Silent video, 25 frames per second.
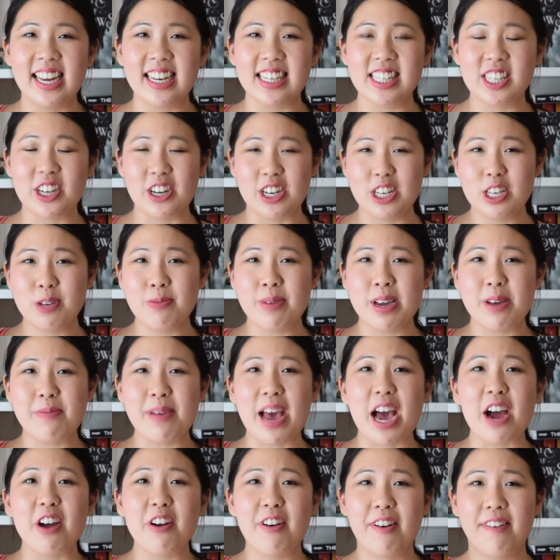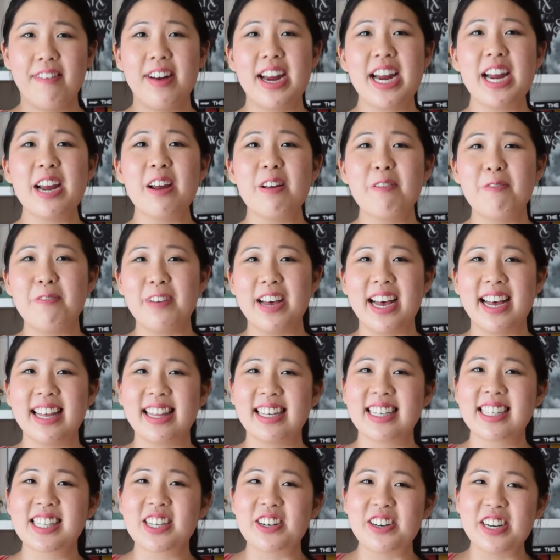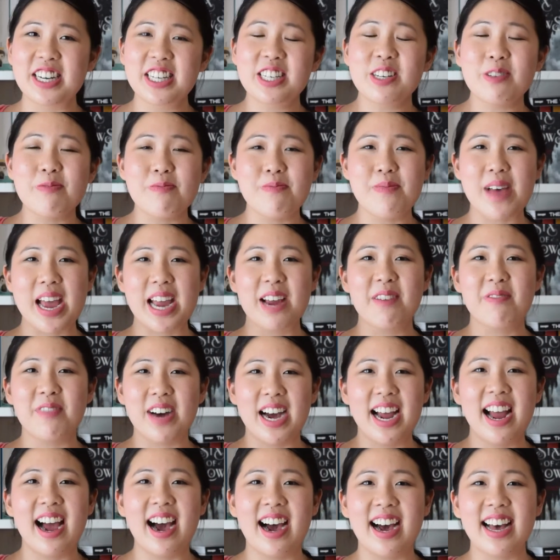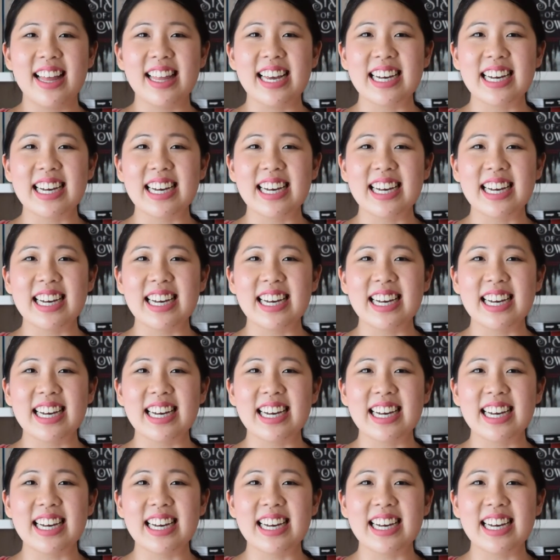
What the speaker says: it's going to be about grief, and it's going to make my heart